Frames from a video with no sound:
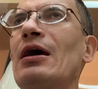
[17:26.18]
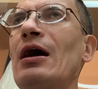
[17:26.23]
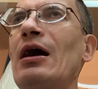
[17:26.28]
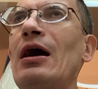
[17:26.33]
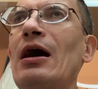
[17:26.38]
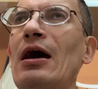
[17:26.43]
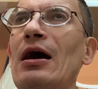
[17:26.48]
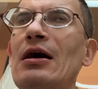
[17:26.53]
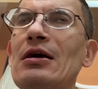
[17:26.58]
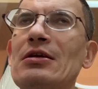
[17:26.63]

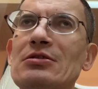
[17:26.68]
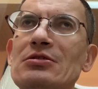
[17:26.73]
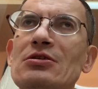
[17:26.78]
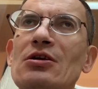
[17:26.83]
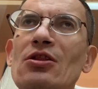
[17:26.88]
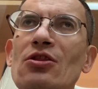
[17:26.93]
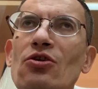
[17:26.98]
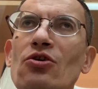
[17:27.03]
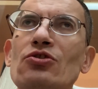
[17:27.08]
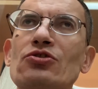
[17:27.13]
has
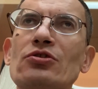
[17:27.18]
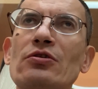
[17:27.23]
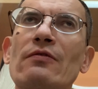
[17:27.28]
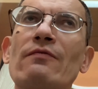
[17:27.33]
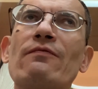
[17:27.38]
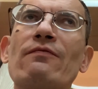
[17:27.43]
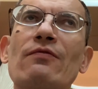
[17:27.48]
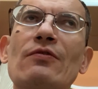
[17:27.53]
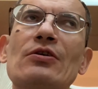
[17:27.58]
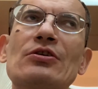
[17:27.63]
a lot
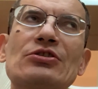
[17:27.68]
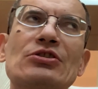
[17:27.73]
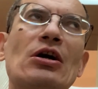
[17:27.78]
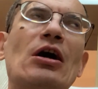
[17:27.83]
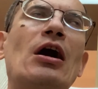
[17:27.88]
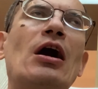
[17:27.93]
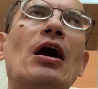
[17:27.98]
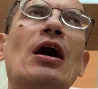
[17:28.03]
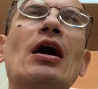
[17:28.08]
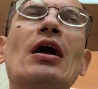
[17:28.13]
of
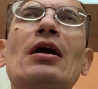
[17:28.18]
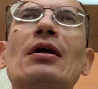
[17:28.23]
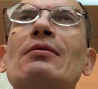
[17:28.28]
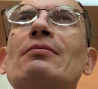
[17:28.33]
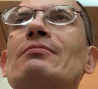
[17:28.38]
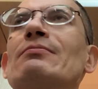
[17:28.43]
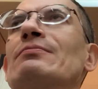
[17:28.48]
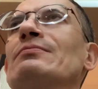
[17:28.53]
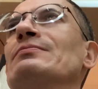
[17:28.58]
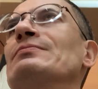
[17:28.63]

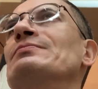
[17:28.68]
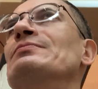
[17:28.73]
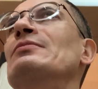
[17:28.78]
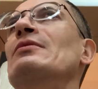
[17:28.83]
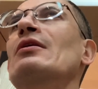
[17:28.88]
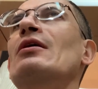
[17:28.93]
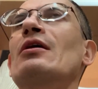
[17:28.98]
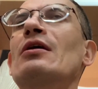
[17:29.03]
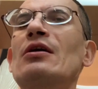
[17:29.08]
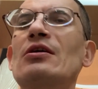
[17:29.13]
time
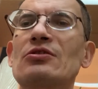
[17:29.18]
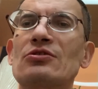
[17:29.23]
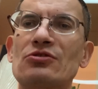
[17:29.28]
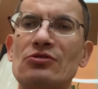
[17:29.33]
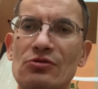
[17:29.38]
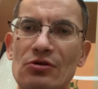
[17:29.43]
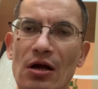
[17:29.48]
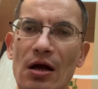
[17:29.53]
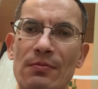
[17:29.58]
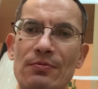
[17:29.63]

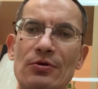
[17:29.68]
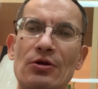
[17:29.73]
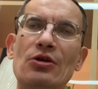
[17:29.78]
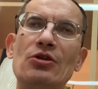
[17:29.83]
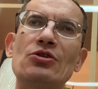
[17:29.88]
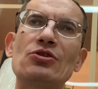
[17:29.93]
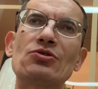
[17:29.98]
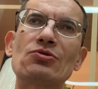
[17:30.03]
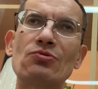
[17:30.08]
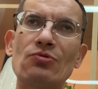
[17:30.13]
inscribed
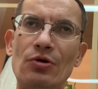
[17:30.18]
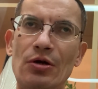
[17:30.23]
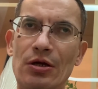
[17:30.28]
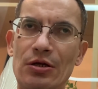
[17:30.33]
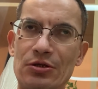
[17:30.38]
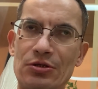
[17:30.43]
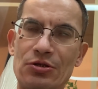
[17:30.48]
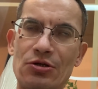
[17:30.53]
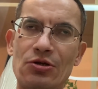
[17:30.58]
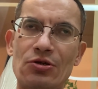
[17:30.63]
into
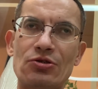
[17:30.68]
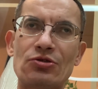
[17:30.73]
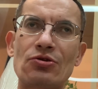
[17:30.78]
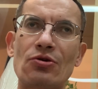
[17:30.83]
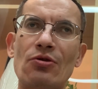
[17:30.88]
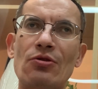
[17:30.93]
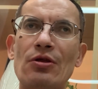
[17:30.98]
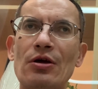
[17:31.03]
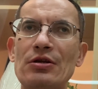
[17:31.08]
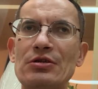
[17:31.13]
it,
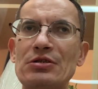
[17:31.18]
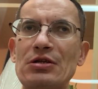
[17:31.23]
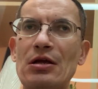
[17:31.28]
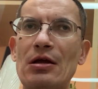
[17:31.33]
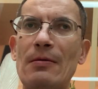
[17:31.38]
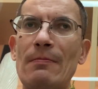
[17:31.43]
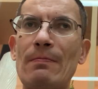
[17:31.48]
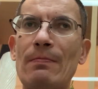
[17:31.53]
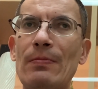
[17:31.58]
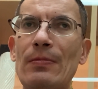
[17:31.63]
so that
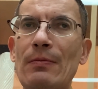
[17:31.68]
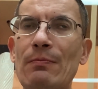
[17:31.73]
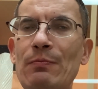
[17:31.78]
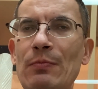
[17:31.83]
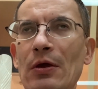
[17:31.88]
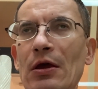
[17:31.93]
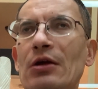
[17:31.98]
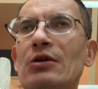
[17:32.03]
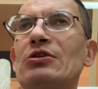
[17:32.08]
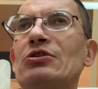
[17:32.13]

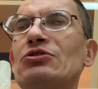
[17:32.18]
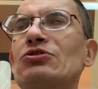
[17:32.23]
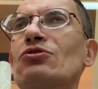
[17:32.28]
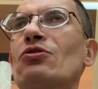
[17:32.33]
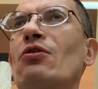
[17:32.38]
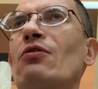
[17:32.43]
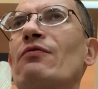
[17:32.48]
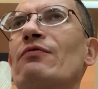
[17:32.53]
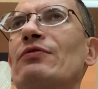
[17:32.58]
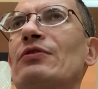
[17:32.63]
peers
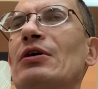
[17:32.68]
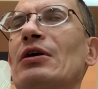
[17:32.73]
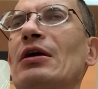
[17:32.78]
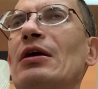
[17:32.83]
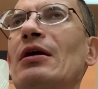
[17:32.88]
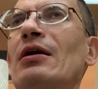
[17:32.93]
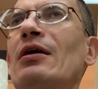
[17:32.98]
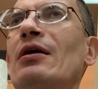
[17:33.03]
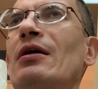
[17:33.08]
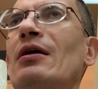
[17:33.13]
of
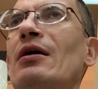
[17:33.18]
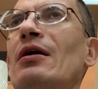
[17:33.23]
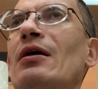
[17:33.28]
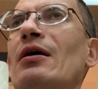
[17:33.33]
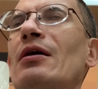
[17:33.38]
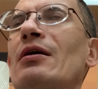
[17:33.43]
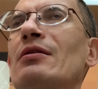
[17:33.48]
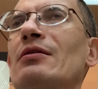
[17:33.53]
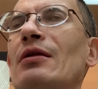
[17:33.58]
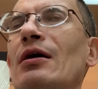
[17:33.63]
the
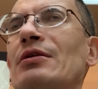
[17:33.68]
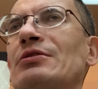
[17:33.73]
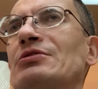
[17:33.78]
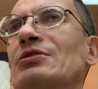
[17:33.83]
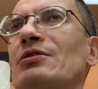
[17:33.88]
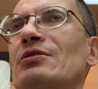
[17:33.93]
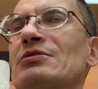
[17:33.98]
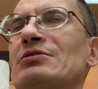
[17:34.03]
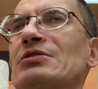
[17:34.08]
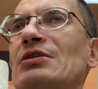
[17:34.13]

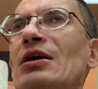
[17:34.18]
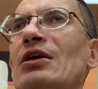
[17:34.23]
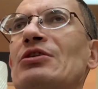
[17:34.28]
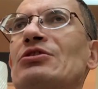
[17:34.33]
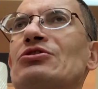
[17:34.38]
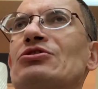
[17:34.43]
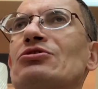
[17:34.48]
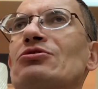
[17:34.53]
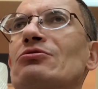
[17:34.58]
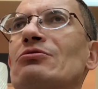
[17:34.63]
19th
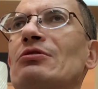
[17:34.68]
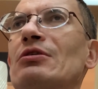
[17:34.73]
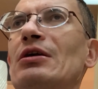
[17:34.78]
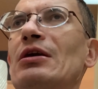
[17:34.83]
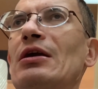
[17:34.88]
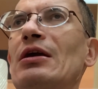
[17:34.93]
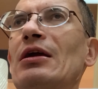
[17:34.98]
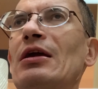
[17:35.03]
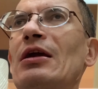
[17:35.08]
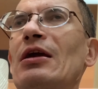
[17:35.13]

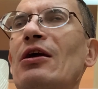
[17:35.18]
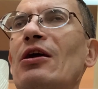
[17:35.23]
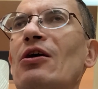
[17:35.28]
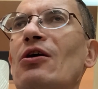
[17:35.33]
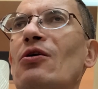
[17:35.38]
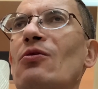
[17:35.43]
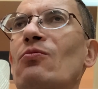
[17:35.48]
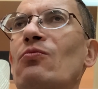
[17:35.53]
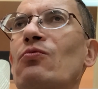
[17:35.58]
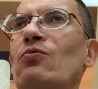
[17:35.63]
century
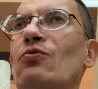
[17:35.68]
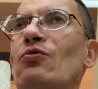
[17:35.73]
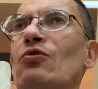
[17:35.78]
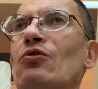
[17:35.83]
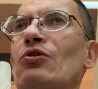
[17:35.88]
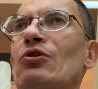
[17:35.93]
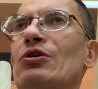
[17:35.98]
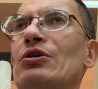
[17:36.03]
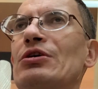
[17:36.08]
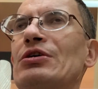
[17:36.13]

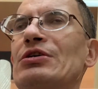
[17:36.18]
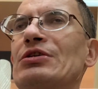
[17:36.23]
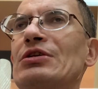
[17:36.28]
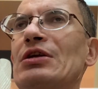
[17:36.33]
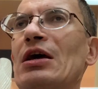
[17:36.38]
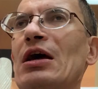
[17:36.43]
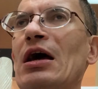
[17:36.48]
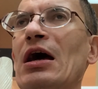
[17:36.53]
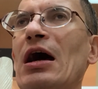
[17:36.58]
would